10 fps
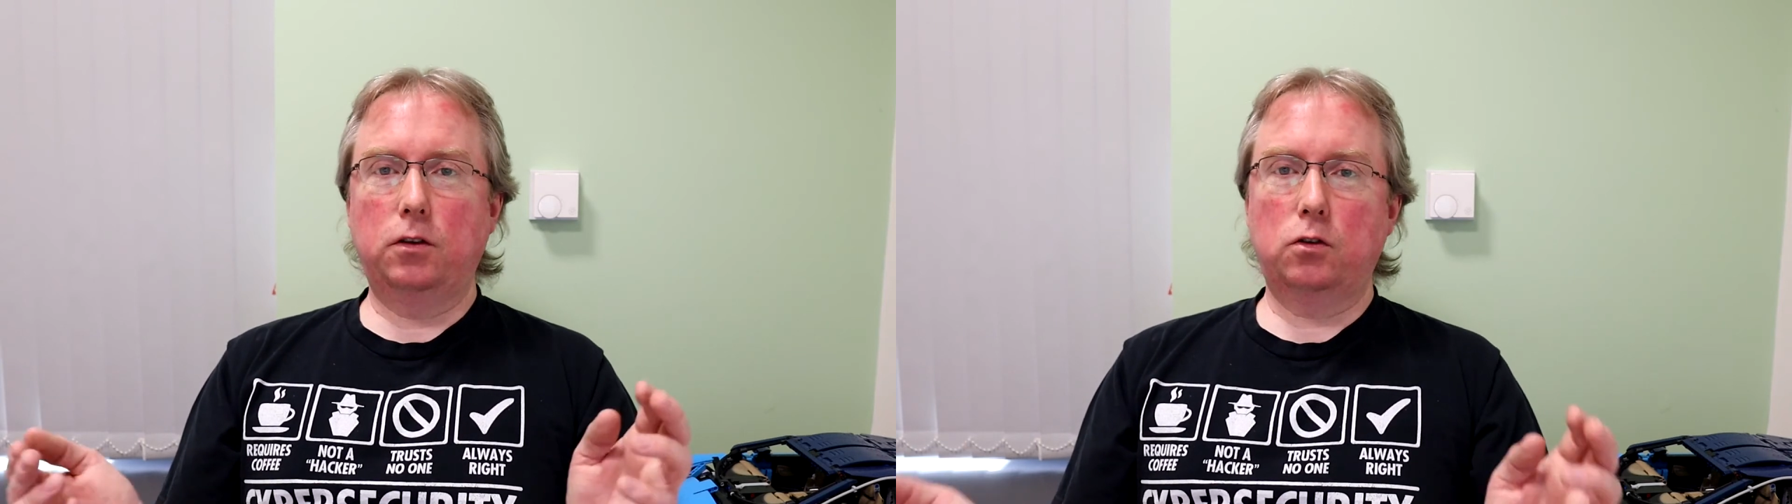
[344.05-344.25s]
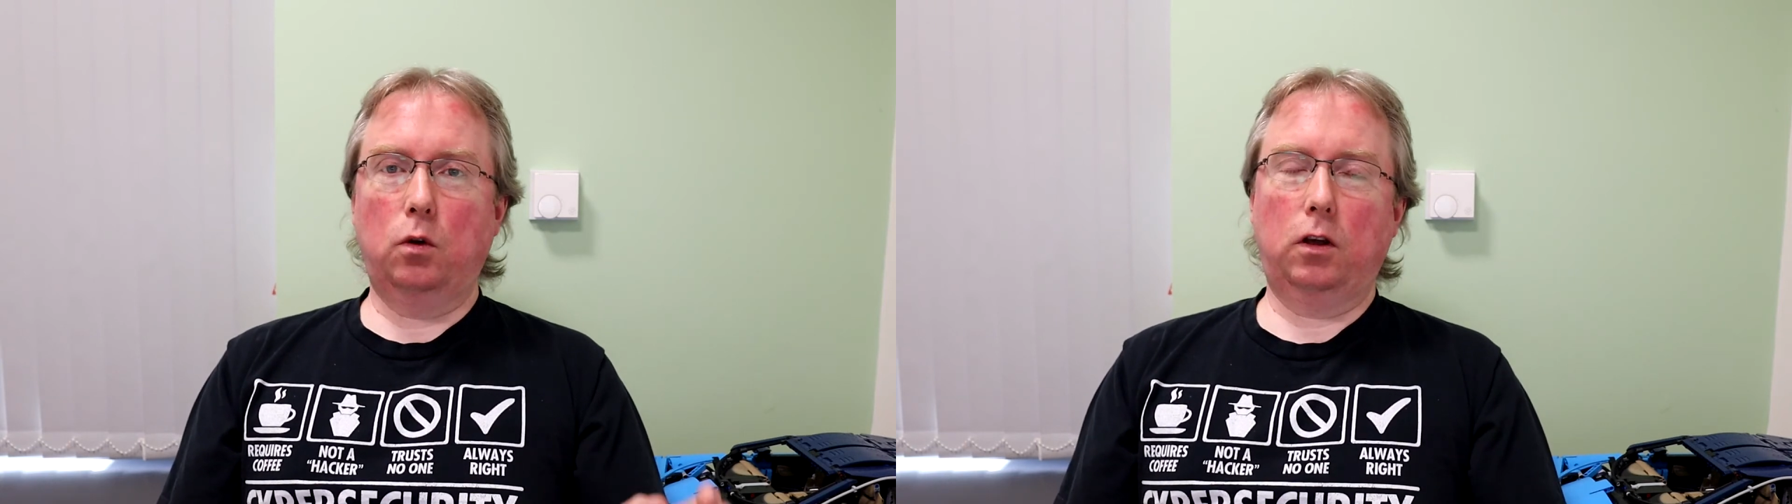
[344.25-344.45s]

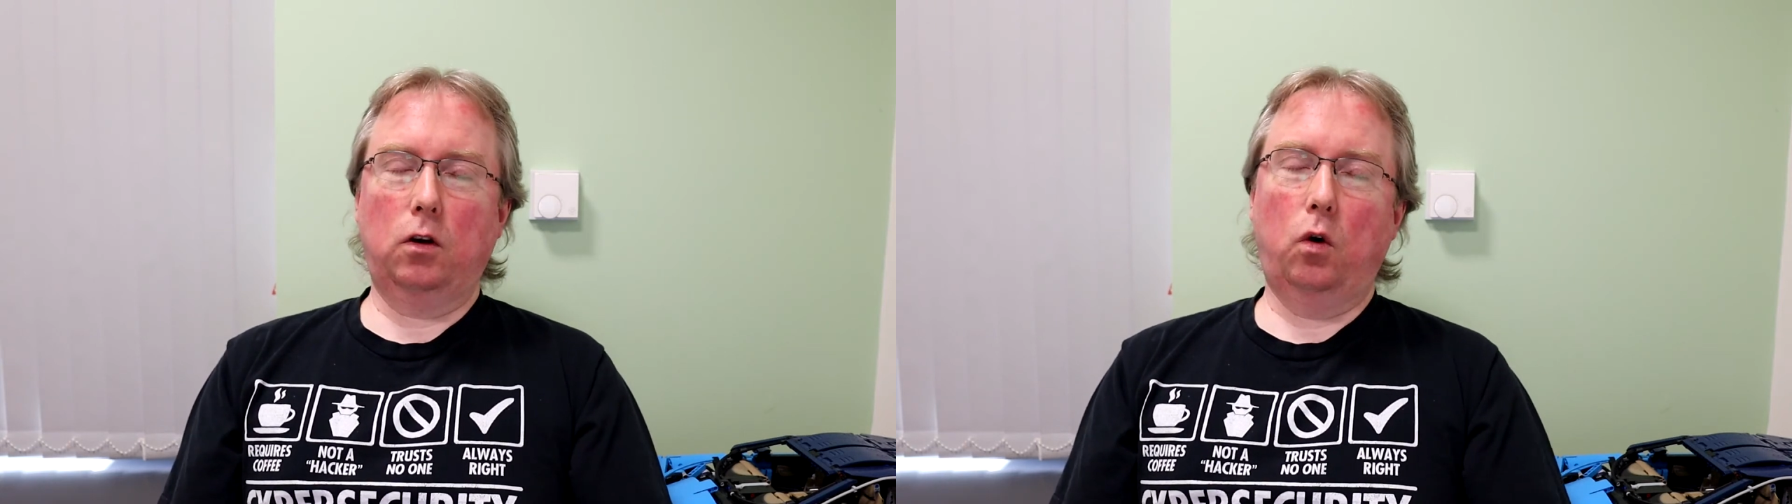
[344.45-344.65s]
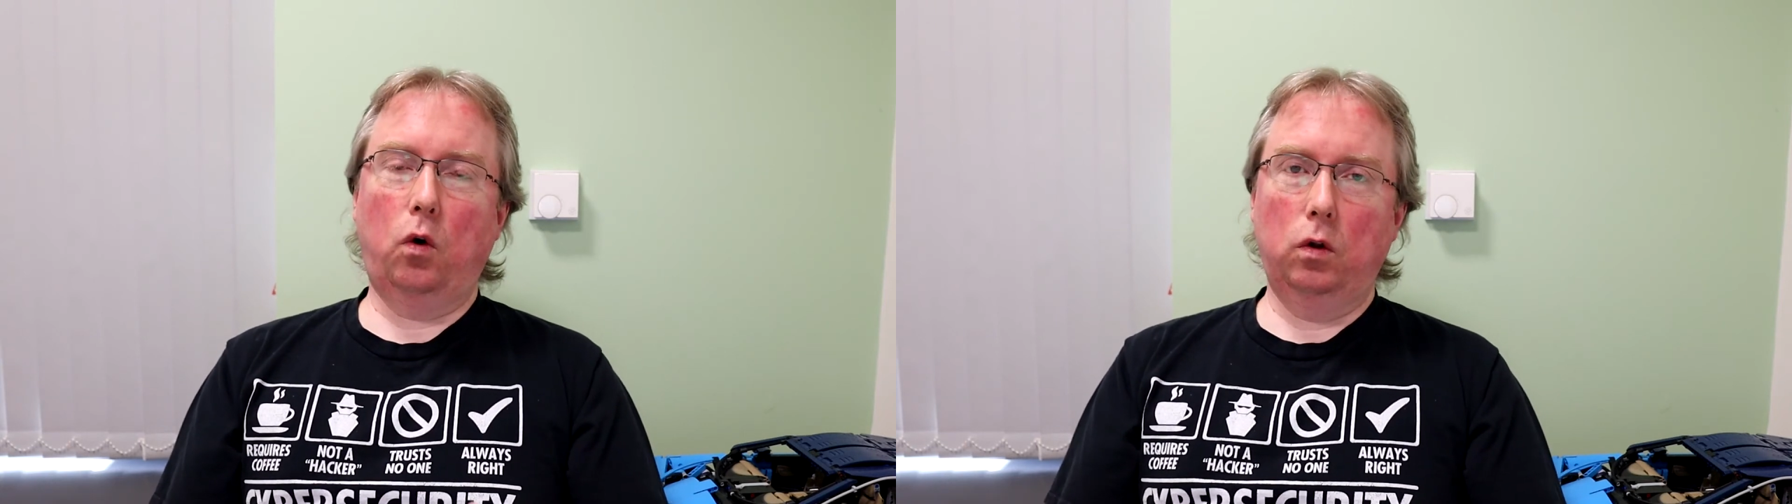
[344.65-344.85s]
installing
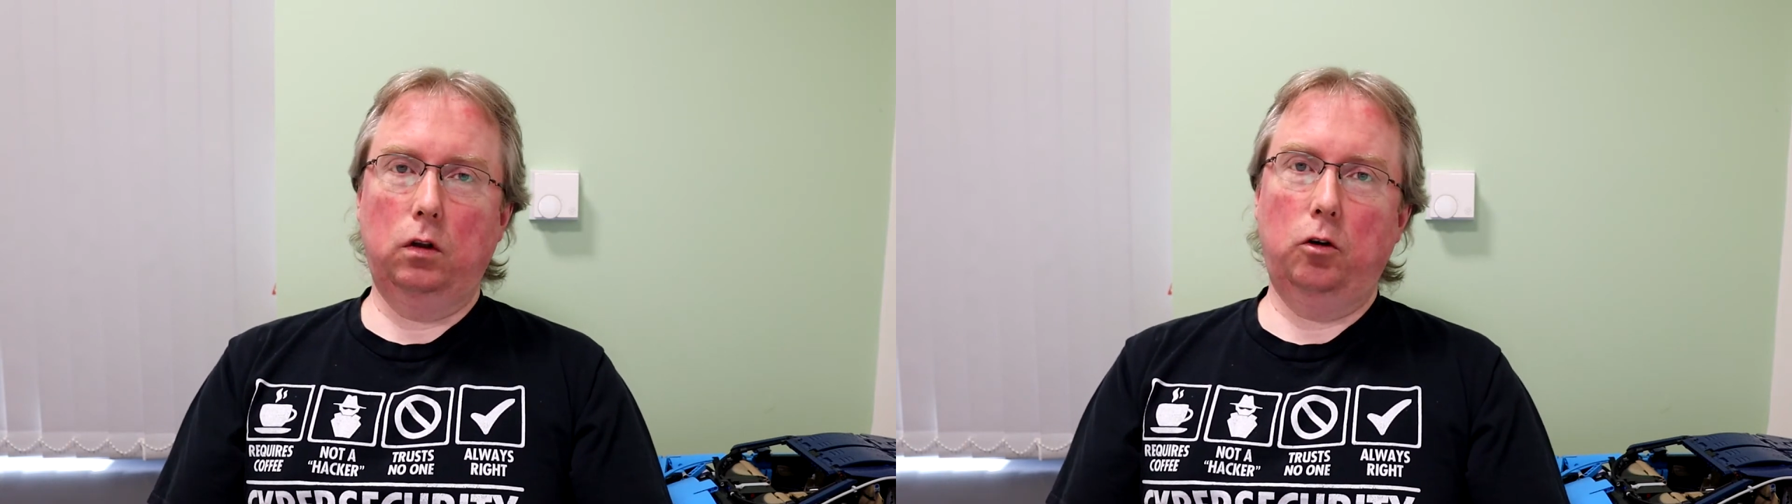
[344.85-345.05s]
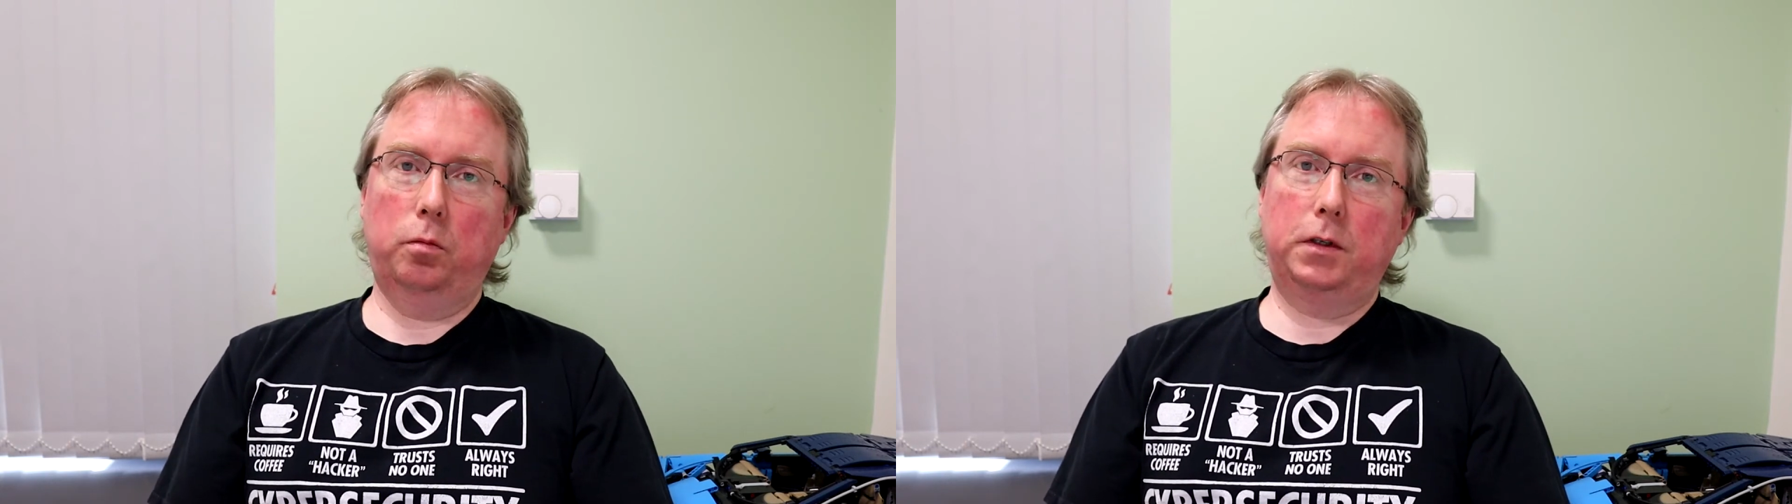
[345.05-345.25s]

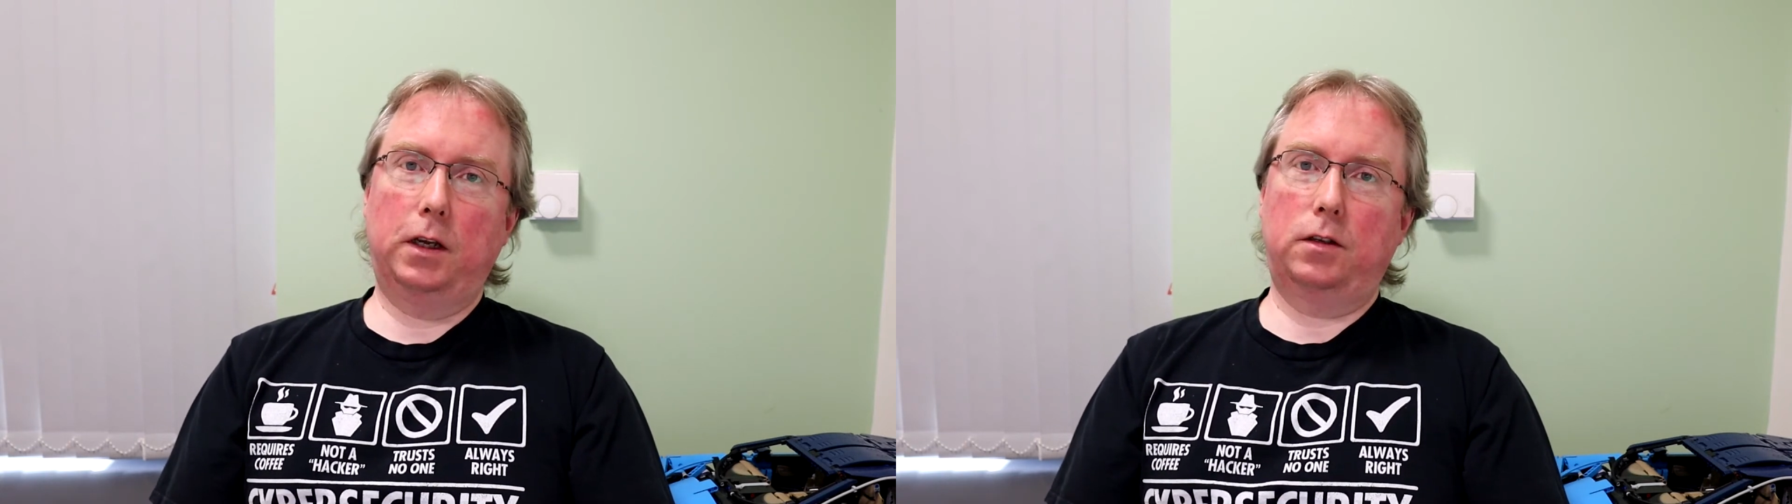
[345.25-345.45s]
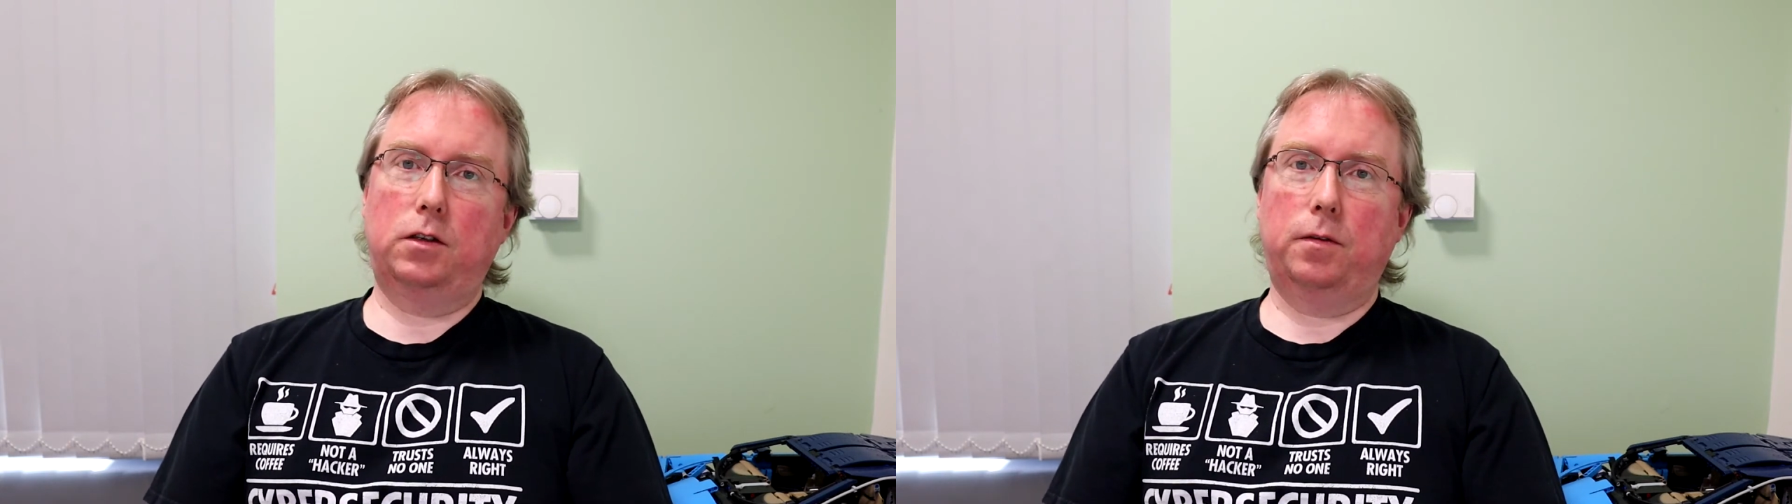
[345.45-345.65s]
all
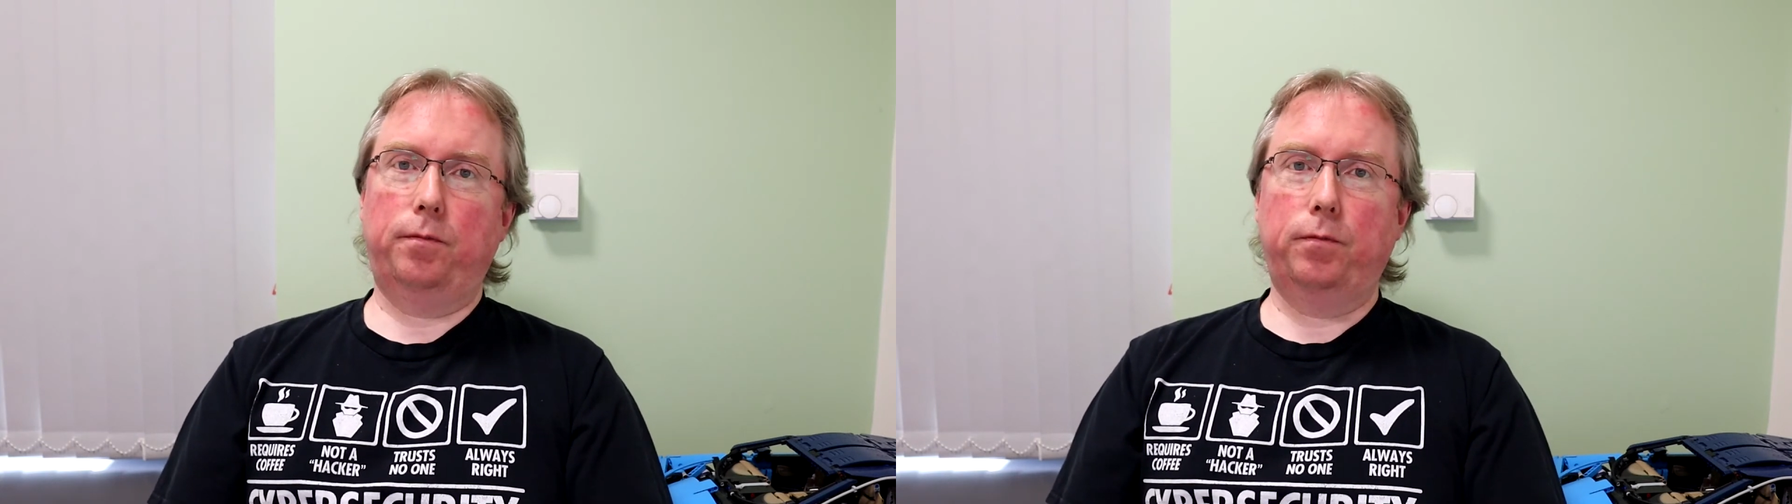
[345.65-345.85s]
updates,